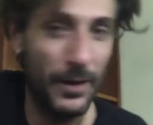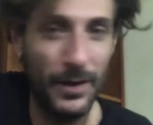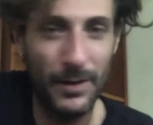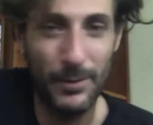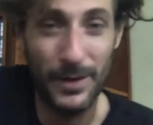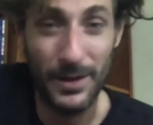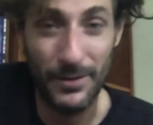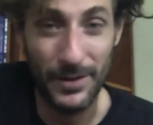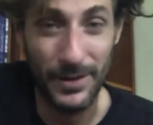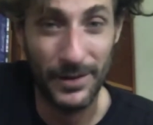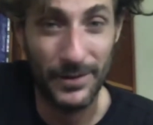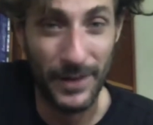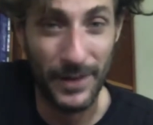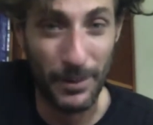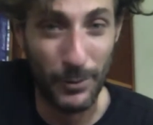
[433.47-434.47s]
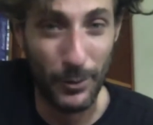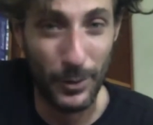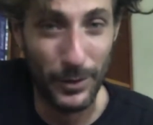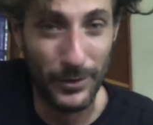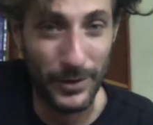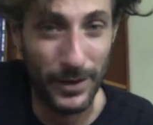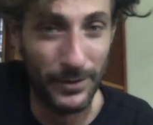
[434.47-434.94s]
Let me give you an example of what it
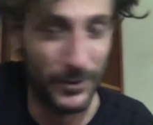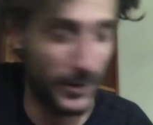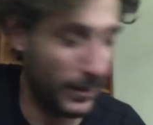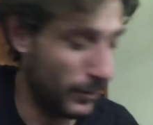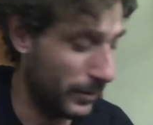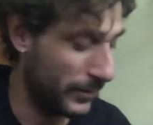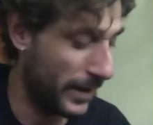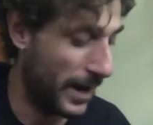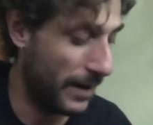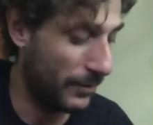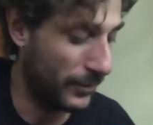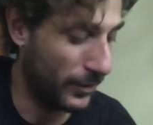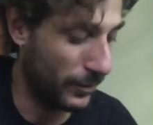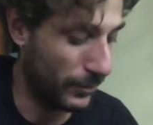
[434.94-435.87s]
sounds like when it's out of tune.